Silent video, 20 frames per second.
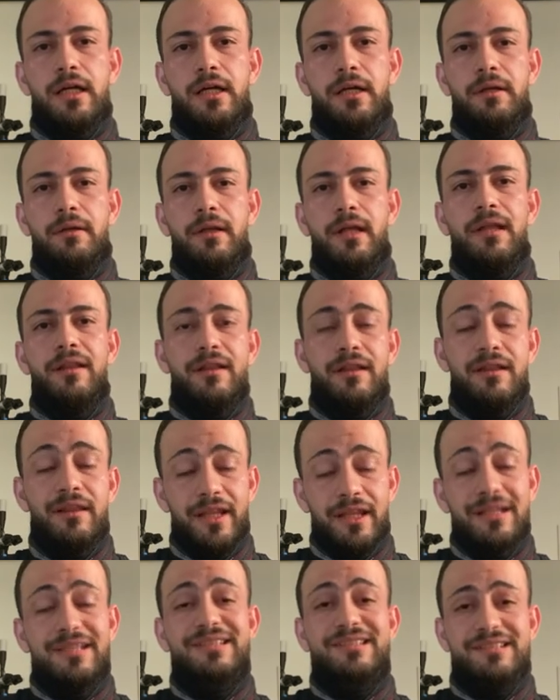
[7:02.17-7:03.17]
in
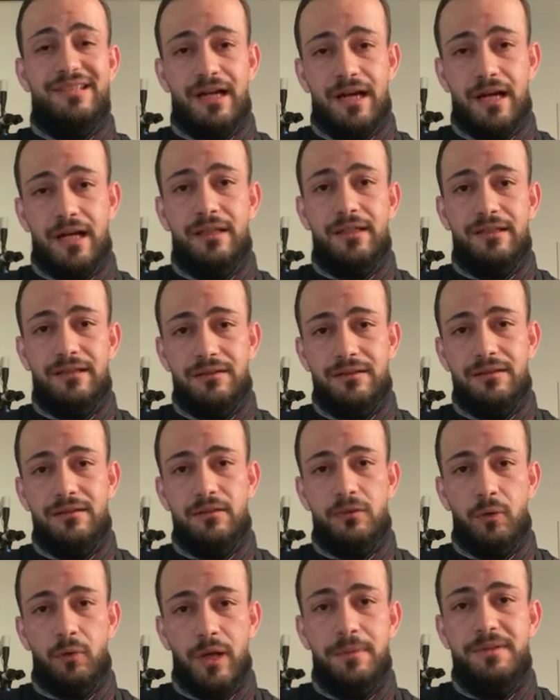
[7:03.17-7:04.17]
their
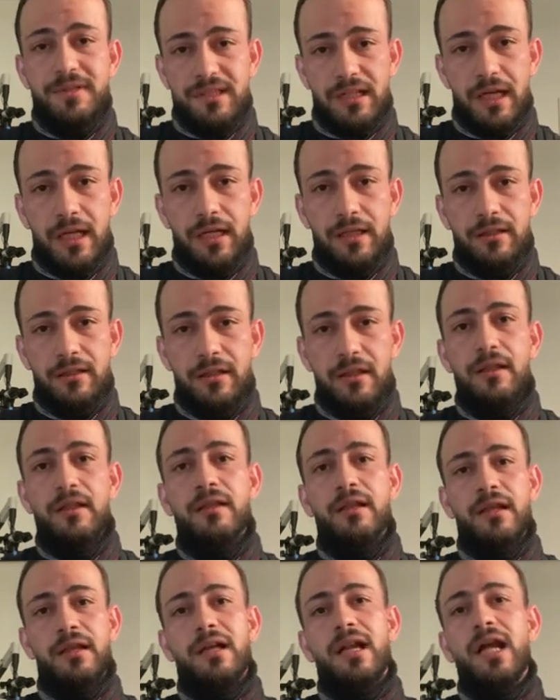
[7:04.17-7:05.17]
website,
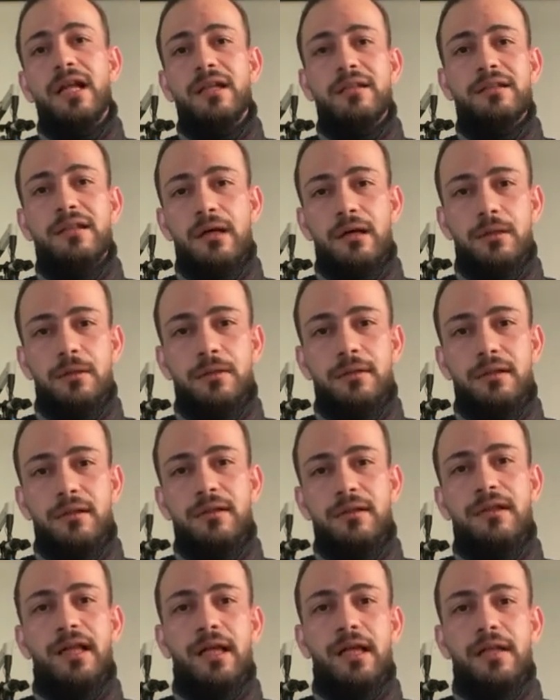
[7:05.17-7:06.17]
they write down
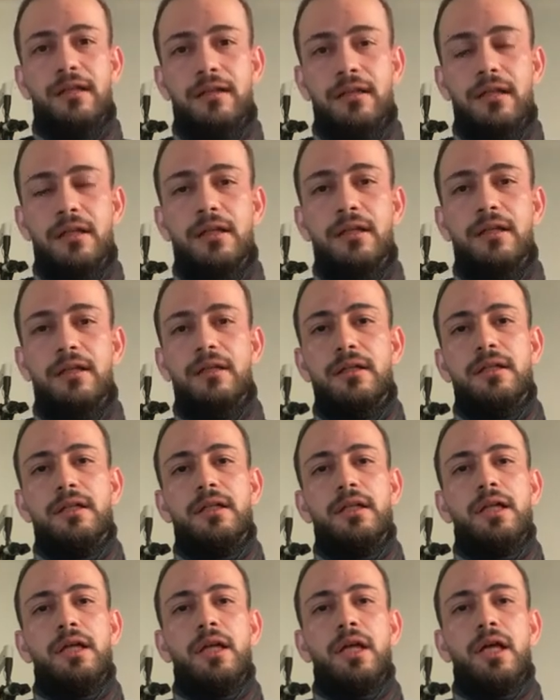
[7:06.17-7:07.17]
that
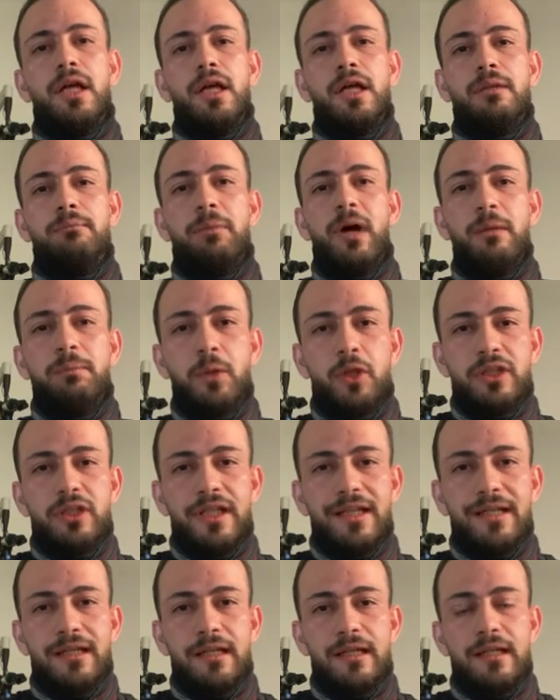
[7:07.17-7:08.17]

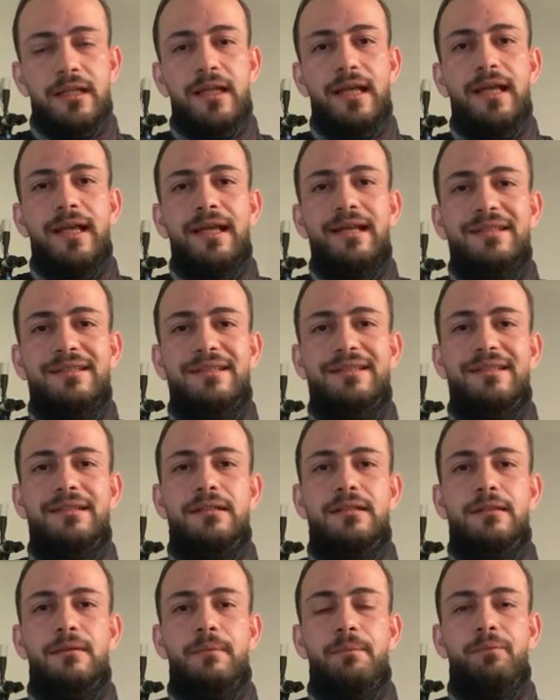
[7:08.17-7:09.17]
Pulpotec
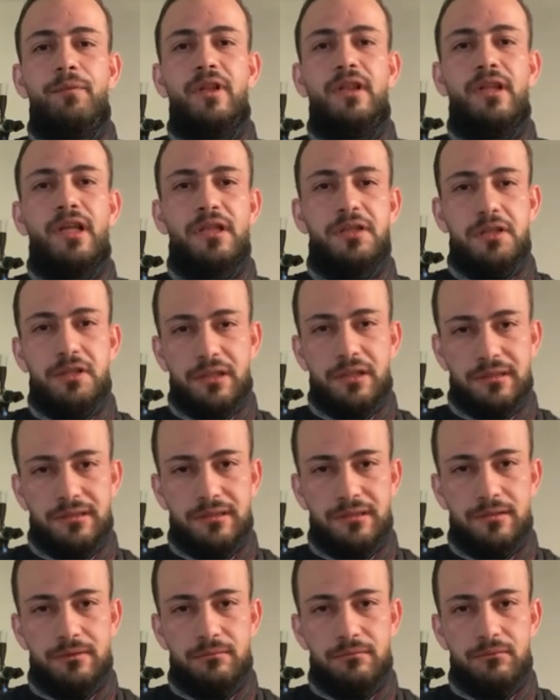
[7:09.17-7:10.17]
is
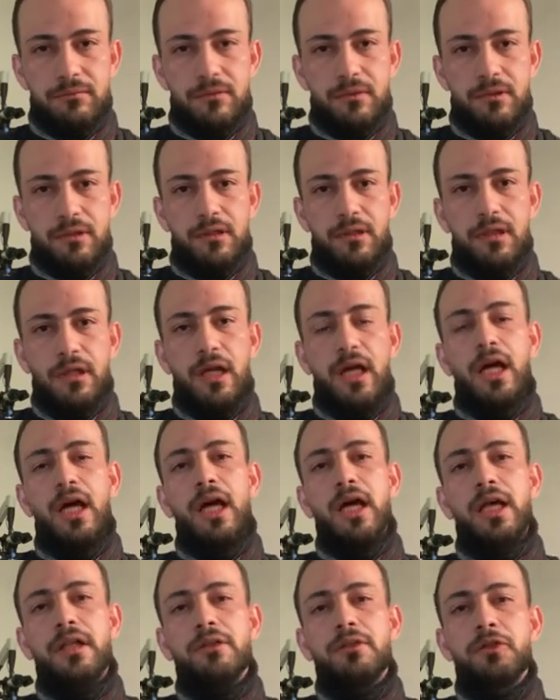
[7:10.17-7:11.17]
dangerous,
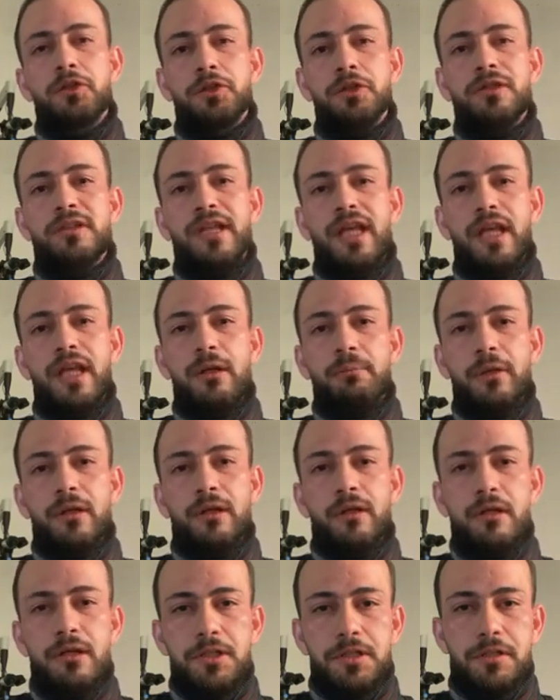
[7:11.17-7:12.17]
and you should take
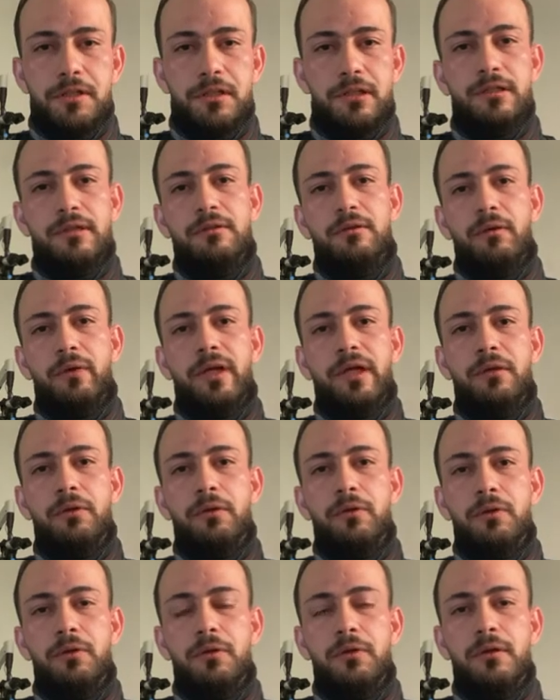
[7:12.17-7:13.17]
precautions when
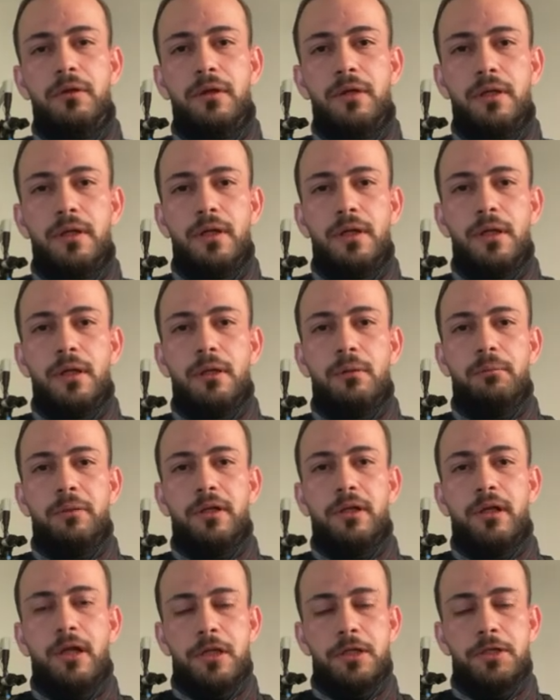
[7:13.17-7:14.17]
you
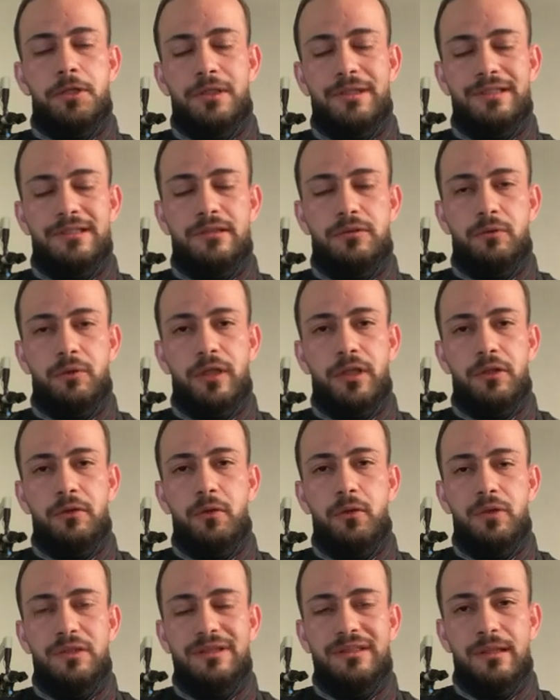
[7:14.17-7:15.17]

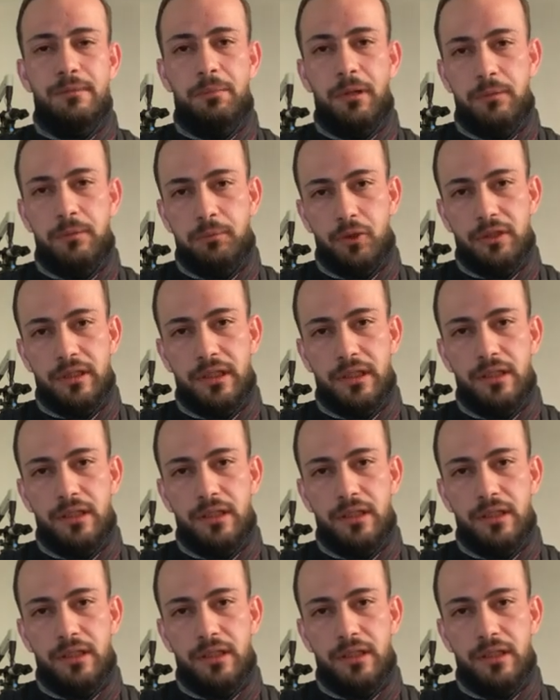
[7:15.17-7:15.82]
use the Pulpotec.